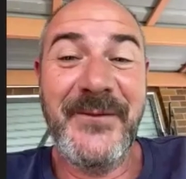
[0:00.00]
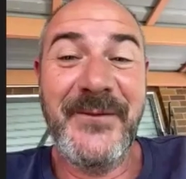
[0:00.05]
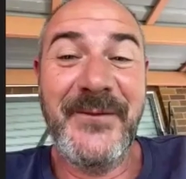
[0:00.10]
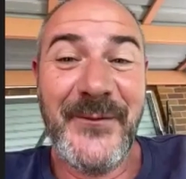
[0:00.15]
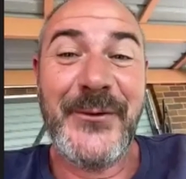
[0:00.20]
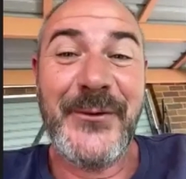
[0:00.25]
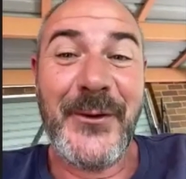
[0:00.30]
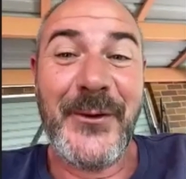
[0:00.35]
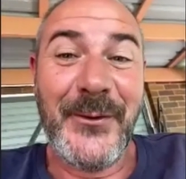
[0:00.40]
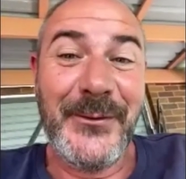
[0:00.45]

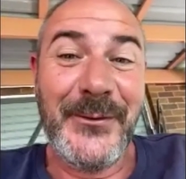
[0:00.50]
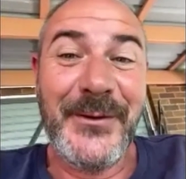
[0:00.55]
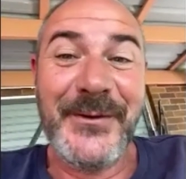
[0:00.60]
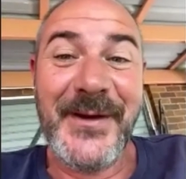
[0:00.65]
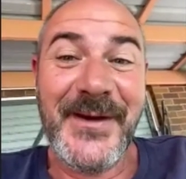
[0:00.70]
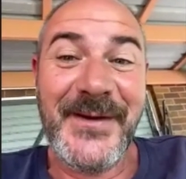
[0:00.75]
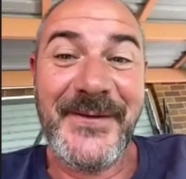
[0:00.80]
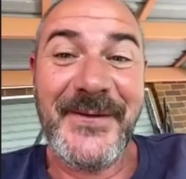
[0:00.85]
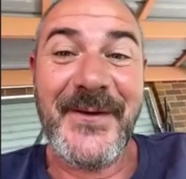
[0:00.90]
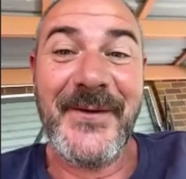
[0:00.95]
forward to
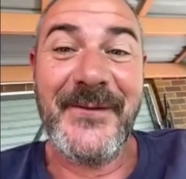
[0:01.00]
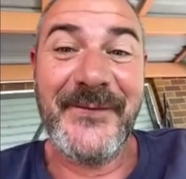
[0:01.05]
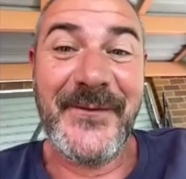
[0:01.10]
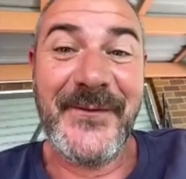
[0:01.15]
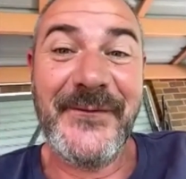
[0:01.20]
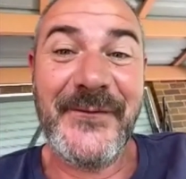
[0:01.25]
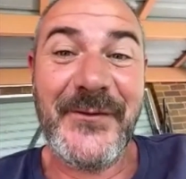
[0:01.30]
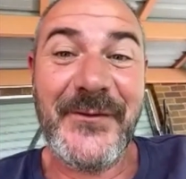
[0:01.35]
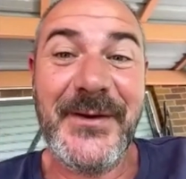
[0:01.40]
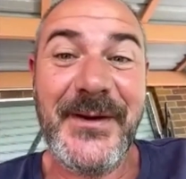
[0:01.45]
holidays after
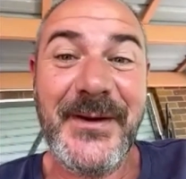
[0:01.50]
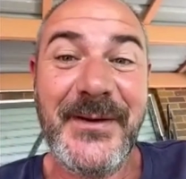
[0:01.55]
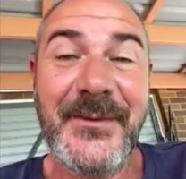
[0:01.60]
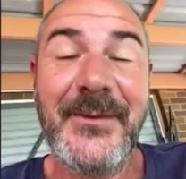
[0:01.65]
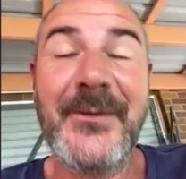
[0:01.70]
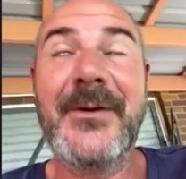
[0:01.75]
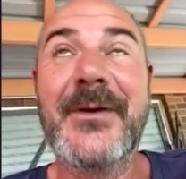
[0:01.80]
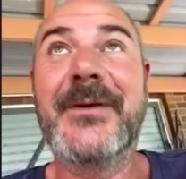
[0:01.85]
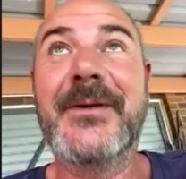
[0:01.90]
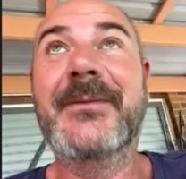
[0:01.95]
treating
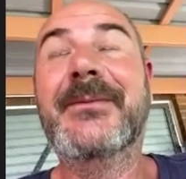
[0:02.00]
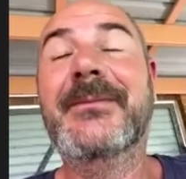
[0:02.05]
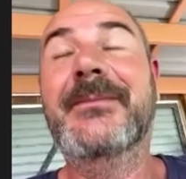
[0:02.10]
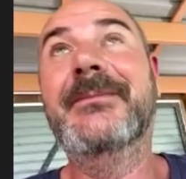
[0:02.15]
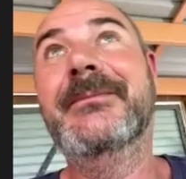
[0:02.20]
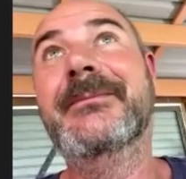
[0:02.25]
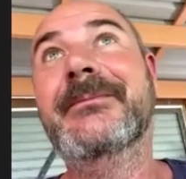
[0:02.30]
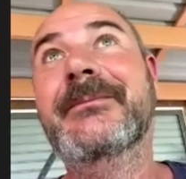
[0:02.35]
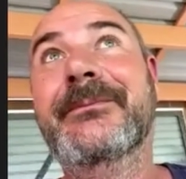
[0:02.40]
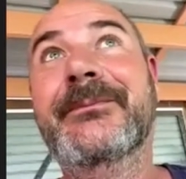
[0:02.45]
like,
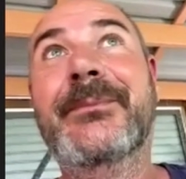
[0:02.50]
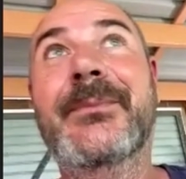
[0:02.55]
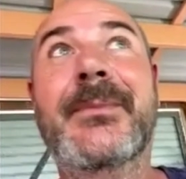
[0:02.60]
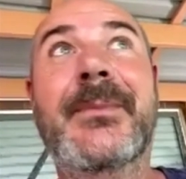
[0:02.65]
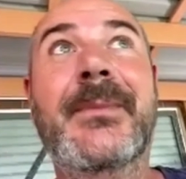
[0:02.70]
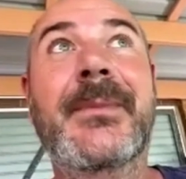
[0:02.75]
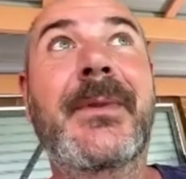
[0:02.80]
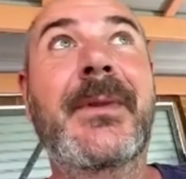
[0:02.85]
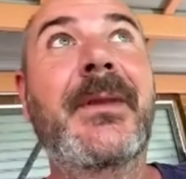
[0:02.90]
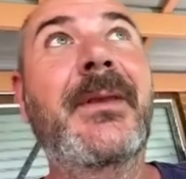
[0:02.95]

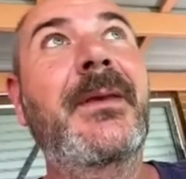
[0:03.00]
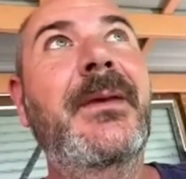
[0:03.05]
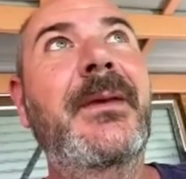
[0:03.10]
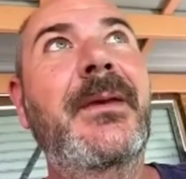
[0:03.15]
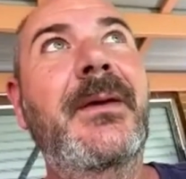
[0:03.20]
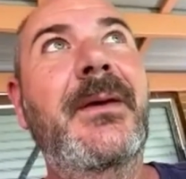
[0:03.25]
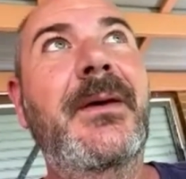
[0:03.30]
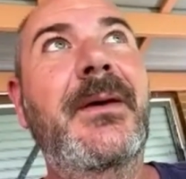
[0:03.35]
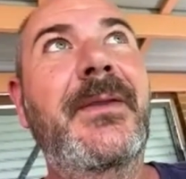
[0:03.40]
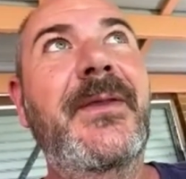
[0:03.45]

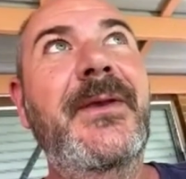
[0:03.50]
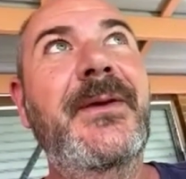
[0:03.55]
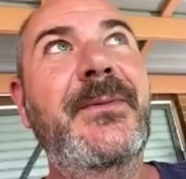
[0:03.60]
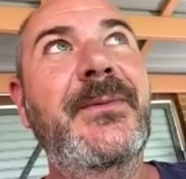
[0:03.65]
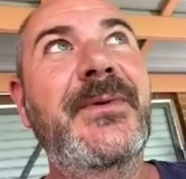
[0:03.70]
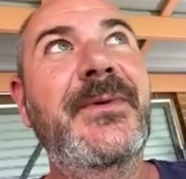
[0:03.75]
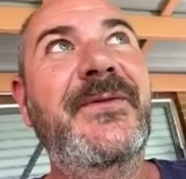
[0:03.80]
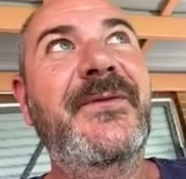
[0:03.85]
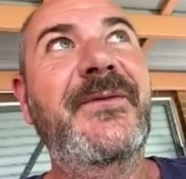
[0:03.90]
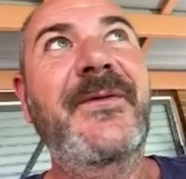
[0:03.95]
I think it
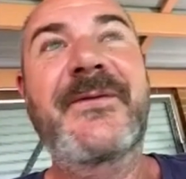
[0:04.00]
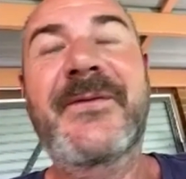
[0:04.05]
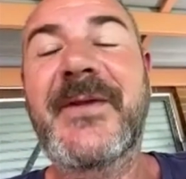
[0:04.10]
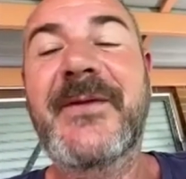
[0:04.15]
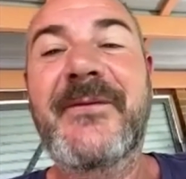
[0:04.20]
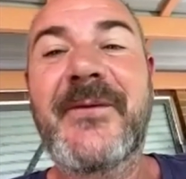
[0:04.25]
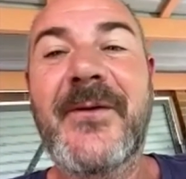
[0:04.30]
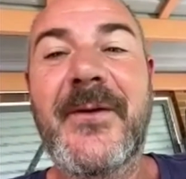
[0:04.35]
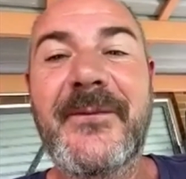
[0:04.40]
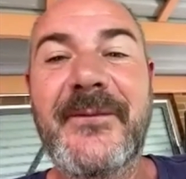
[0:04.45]
was
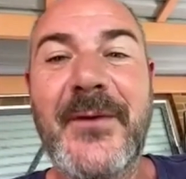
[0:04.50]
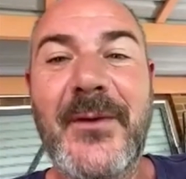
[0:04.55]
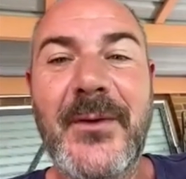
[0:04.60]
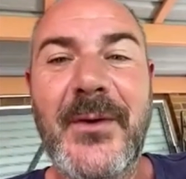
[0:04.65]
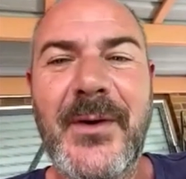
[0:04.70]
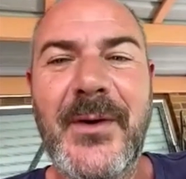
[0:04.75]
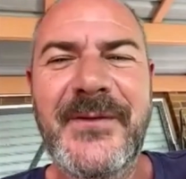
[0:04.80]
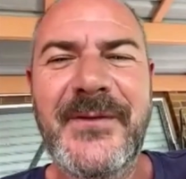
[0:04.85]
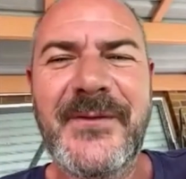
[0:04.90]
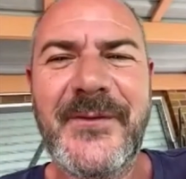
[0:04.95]
55
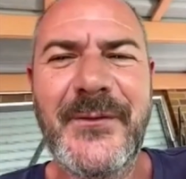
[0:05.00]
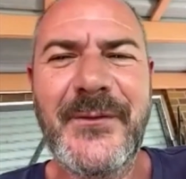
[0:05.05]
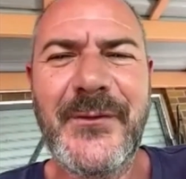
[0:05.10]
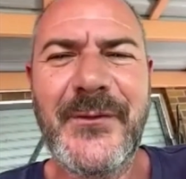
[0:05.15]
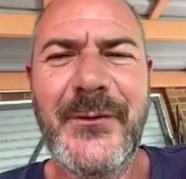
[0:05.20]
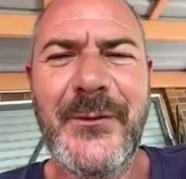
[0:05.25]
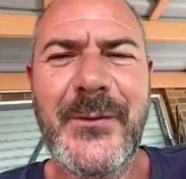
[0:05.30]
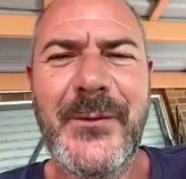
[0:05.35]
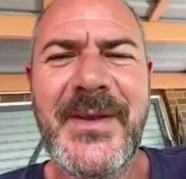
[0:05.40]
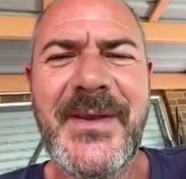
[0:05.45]
clients in
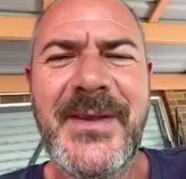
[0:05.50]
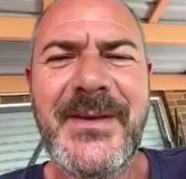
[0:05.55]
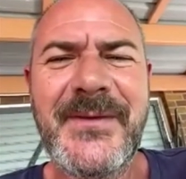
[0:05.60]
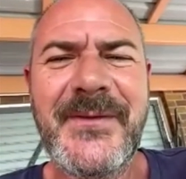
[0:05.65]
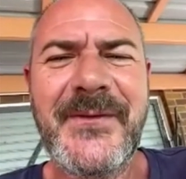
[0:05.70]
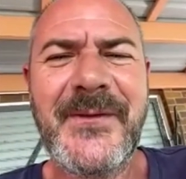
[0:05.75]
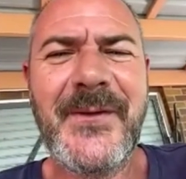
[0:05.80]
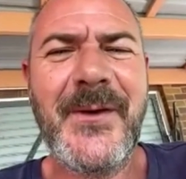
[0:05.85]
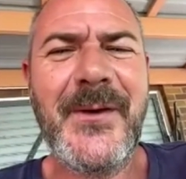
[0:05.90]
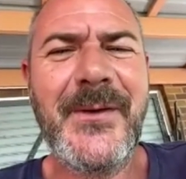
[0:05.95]
2
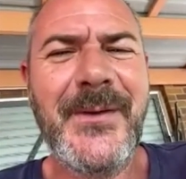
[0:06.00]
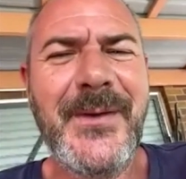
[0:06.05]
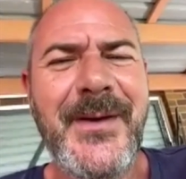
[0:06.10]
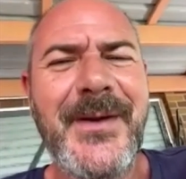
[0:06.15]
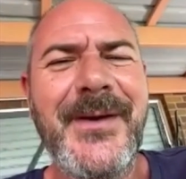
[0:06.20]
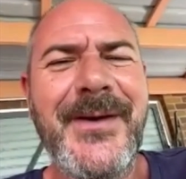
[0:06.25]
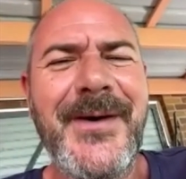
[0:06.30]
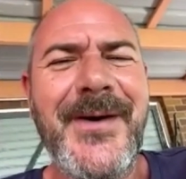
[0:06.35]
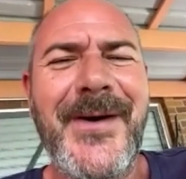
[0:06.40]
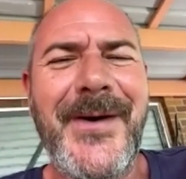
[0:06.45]
weeks. So
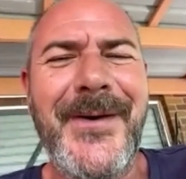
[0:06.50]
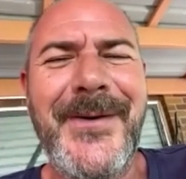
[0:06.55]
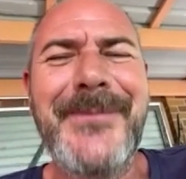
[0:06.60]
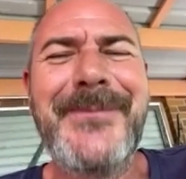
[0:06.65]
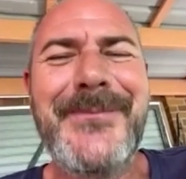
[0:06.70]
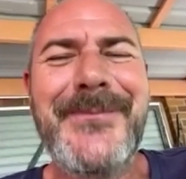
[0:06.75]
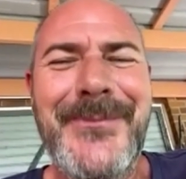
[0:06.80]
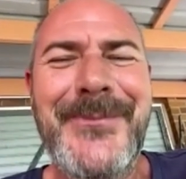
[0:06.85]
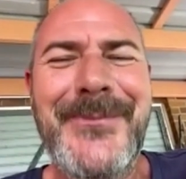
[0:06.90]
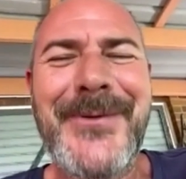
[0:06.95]

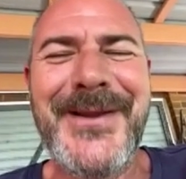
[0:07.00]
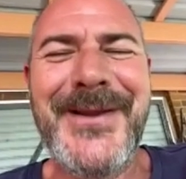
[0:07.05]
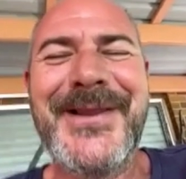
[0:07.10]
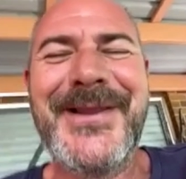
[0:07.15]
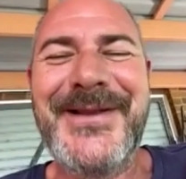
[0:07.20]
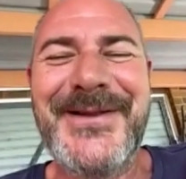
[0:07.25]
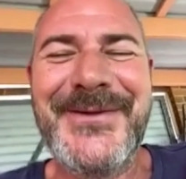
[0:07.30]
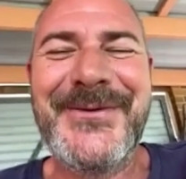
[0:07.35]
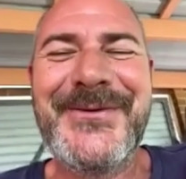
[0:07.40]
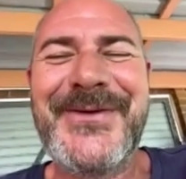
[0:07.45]
I'm
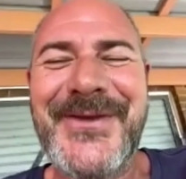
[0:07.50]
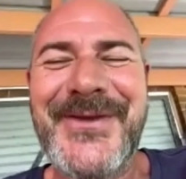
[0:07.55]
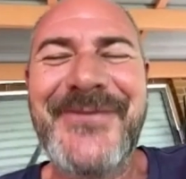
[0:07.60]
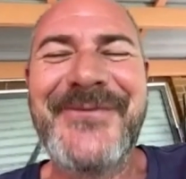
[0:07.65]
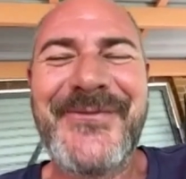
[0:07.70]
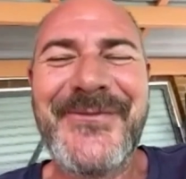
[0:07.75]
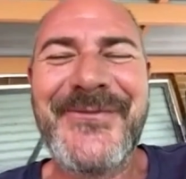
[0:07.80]
really looking